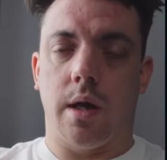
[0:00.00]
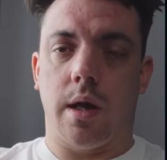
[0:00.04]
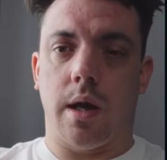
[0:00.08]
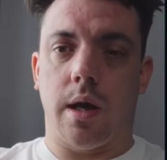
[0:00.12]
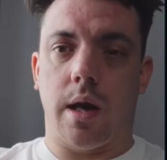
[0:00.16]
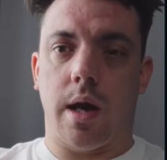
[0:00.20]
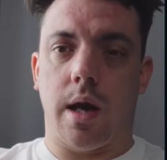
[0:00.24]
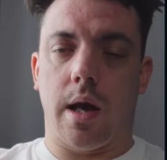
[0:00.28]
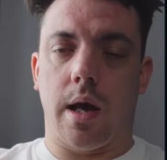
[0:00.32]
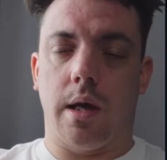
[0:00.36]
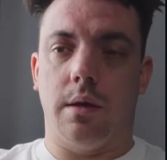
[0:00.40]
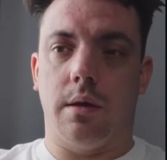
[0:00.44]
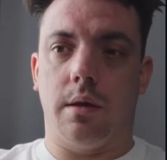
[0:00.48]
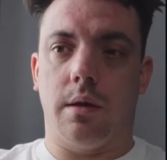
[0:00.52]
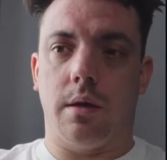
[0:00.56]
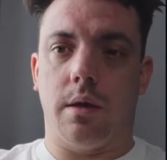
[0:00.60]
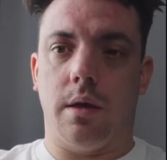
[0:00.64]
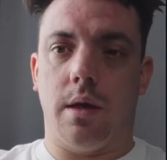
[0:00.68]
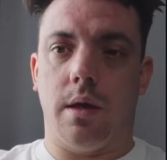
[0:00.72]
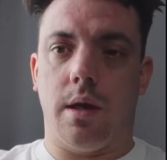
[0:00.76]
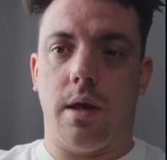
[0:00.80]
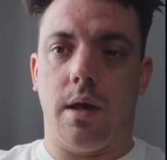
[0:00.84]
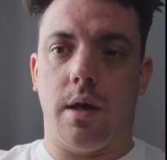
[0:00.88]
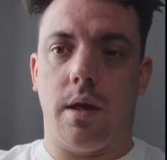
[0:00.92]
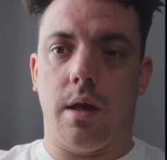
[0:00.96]
And
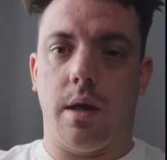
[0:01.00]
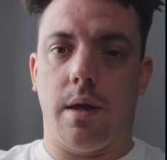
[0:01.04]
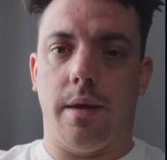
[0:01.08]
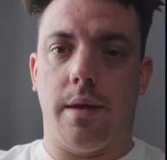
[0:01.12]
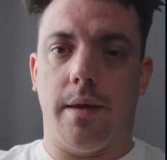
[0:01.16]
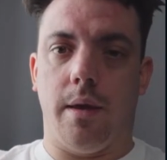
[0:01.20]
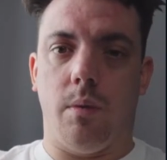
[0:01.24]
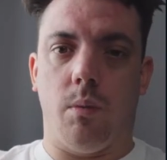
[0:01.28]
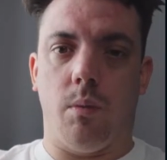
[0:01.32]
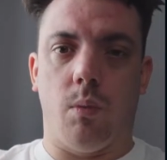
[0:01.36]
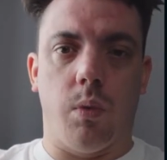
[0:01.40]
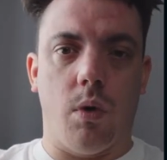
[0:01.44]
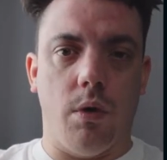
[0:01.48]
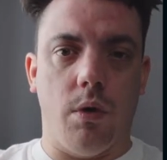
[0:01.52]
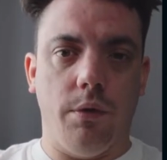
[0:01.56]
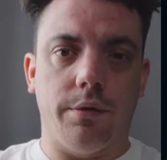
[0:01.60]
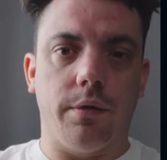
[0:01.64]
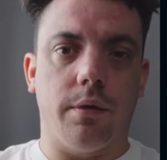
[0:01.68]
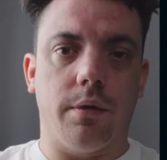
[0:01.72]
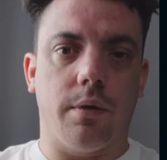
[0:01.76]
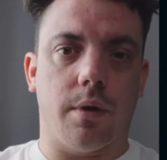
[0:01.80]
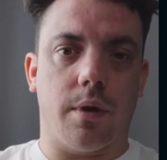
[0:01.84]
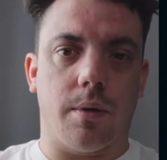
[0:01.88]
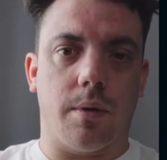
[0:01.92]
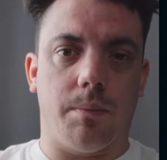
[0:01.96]
it
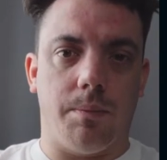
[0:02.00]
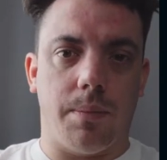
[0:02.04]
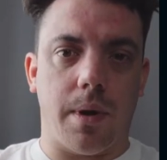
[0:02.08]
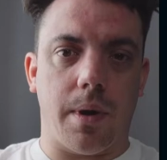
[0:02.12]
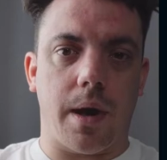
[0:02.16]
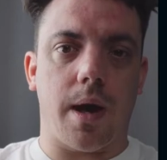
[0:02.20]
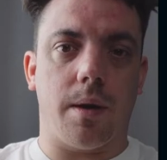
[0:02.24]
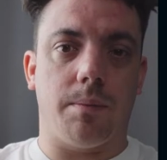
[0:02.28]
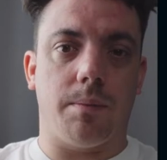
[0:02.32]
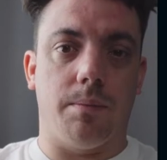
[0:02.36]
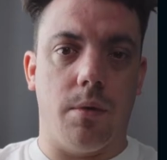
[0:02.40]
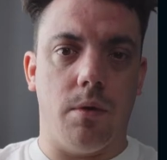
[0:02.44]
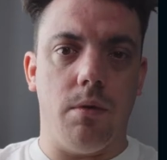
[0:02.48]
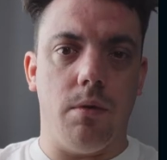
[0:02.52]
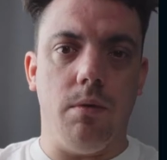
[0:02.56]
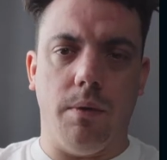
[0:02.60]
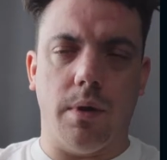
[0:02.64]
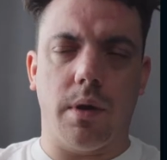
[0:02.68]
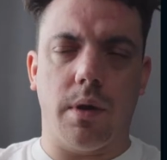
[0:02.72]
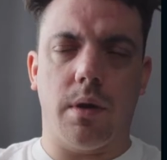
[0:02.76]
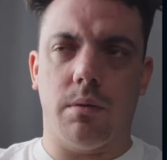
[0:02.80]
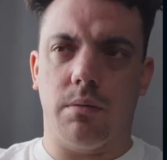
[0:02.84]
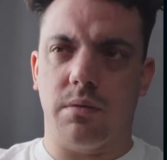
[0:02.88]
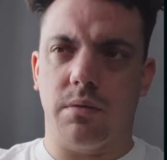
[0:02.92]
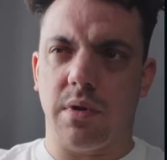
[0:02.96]
wasn't a bad
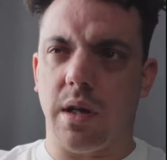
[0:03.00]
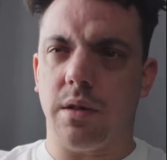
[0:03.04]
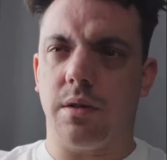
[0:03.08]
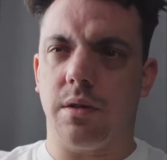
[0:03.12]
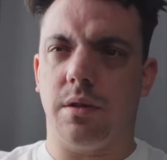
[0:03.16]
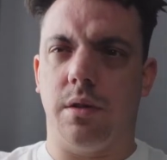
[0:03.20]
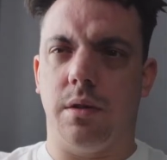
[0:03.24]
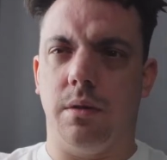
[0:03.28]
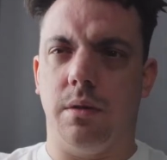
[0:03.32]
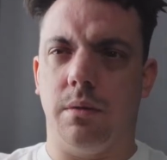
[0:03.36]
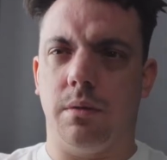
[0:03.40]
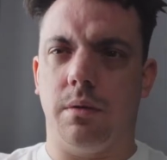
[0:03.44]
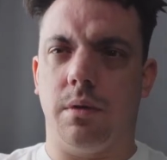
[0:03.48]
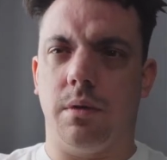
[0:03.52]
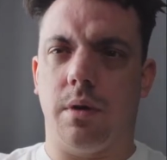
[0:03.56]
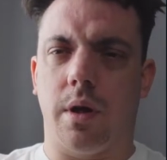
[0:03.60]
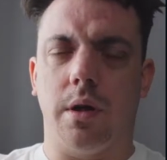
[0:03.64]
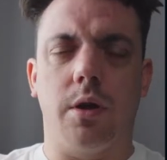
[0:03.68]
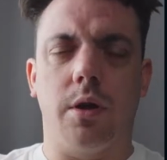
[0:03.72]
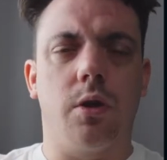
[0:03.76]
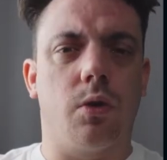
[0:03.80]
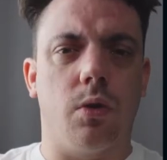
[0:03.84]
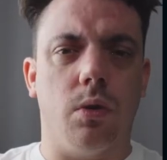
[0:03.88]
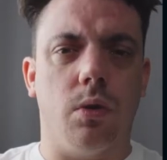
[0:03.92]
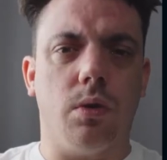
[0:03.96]
movie. It was actually a
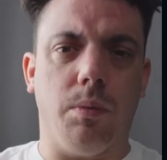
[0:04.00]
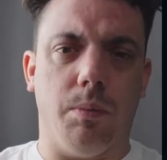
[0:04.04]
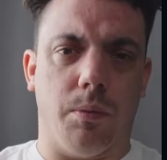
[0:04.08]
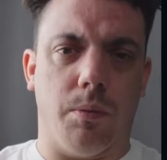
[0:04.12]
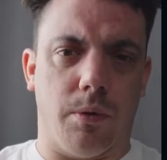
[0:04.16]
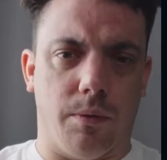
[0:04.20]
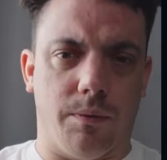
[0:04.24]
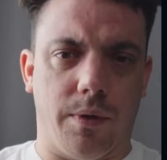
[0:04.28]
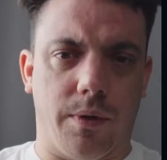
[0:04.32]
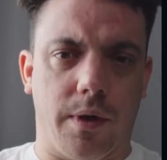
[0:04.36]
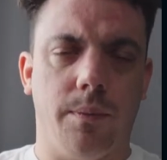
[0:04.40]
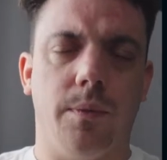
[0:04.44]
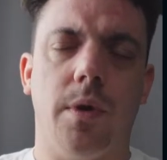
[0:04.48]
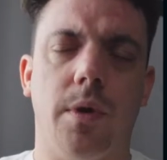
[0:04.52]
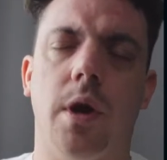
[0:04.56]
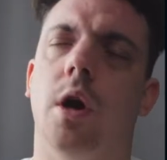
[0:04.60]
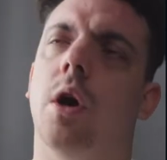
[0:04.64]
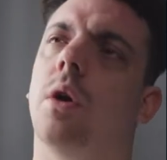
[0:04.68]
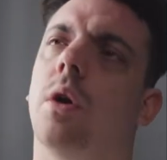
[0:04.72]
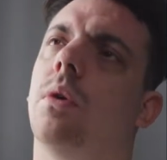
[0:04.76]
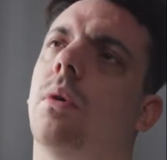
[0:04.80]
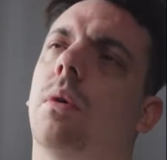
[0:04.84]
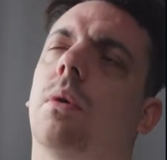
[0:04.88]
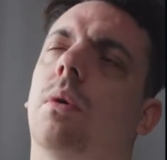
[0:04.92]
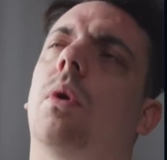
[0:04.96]
good movie.
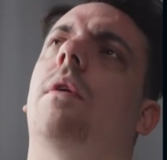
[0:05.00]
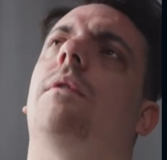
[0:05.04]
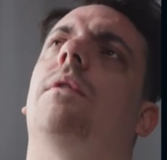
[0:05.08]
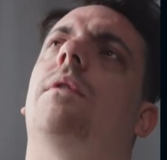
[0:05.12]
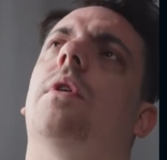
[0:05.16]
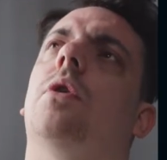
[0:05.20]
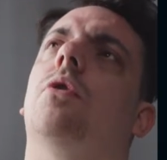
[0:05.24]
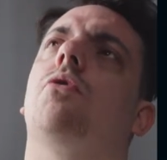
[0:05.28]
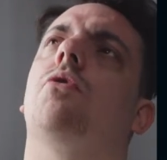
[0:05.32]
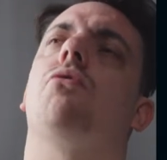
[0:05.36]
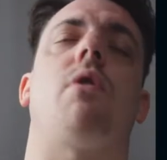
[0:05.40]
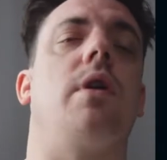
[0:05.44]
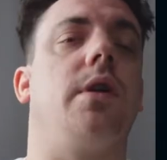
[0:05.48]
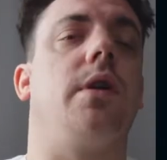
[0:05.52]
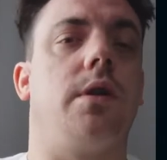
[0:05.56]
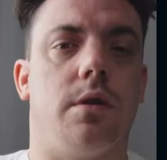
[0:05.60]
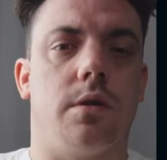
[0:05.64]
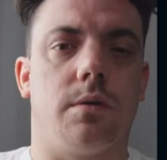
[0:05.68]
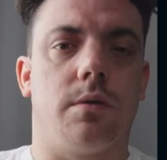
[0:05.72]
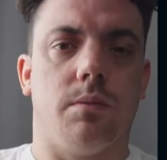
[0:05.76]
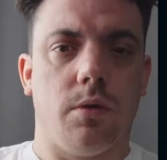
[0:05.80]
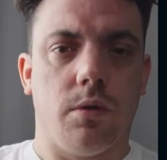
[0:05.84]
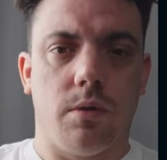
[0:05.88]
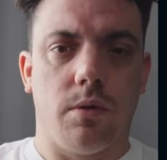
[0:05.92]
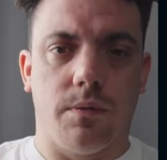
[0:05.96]
Not like the
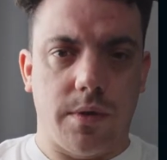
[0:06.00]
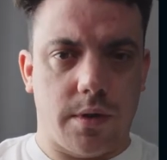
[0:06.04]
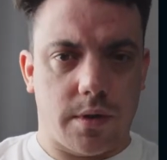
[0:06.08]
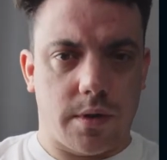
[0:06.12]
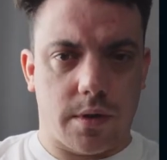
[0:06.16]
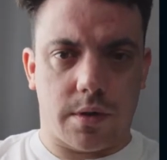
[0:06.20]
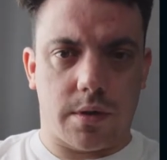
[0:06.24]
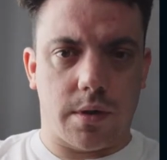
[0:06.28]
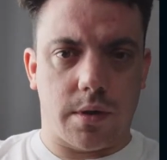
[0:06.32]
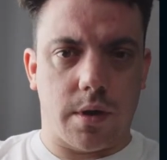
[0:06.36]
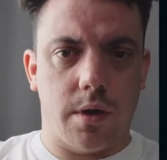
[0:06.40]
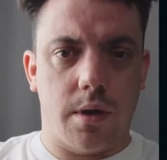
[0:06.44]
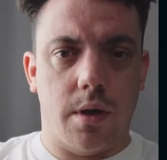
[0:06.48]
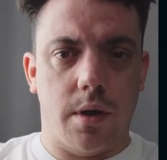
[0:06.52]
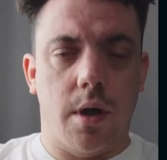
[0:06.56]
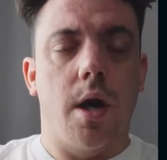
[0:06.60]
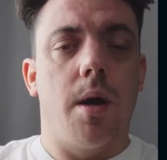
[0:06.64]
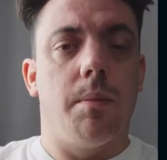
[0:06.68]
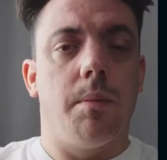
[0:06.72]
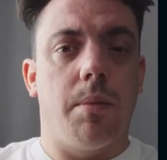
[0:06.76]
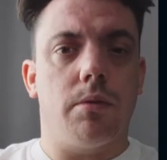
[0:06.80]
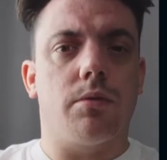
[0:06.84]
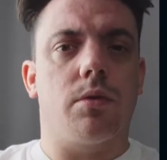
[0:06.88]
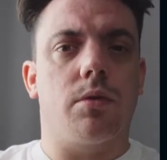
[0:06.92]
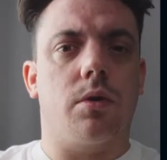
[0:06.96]
greatest movie to see.
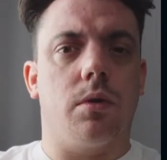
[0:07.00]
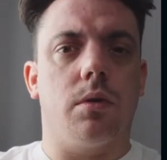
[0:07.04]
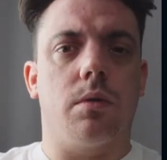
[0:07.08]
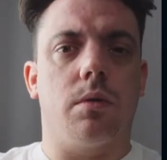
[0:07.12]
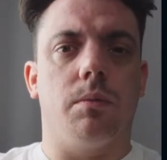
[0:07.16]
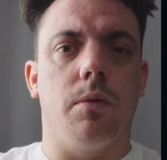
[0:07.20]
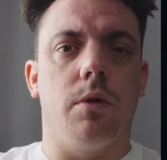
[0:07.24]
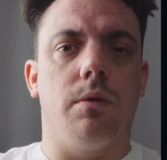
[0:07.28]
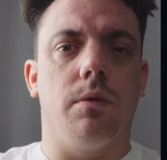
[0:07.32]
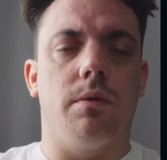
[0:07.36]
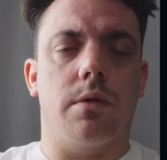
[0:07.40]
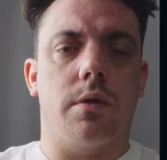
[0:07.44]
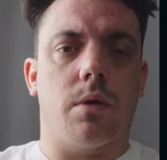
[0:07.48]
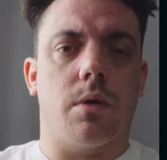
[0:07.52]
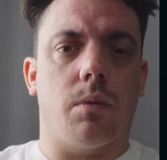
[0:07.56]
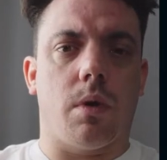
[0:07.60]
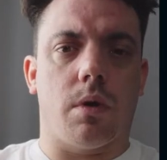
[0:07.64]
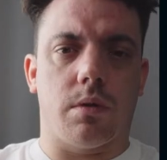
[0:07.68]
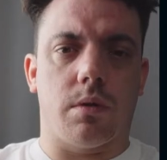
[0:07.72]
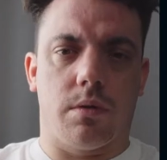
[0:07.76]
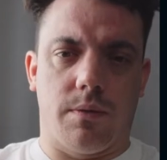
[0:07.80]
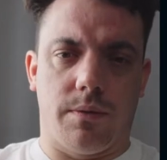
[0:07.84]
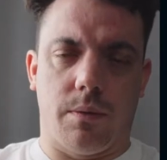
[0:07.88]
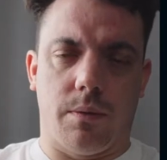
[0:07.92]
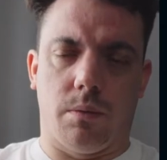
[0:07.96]
It was a good movie to
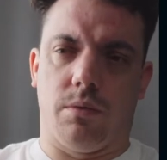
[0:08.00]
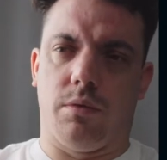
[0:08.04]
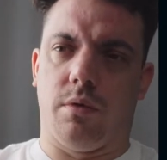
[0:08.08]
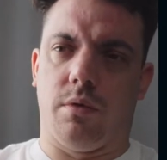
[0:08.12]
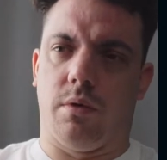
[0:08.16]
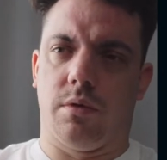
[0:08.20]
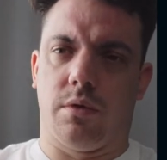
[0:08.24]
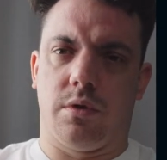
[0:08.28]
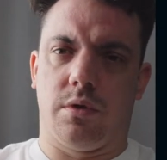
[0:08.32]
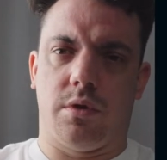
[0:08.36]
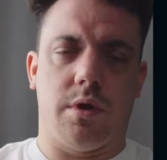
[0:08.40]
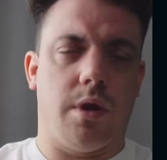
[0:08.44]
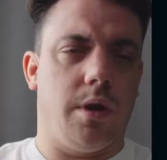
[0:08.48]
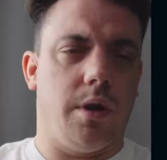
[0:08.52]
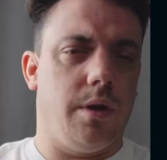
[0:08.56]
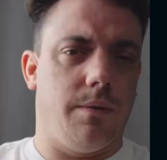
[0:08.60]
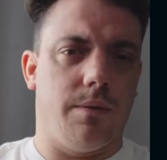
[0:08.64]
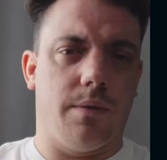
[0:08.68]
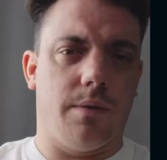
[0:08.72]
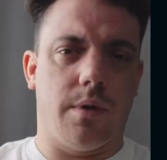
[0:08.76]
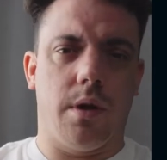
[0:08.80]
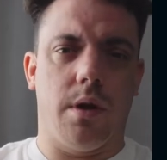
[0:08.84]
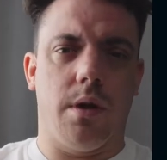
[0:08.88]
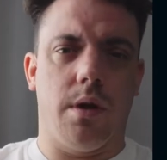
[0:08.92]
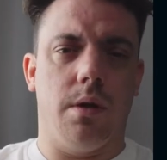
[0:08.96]
watch. If it was on
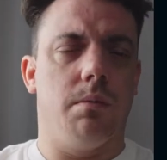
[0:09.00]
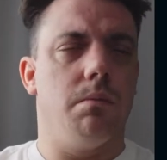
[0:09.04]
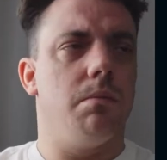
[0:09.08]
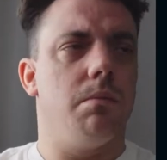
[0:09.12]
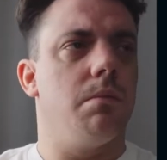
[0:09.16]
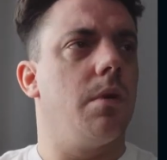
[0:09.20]
TV,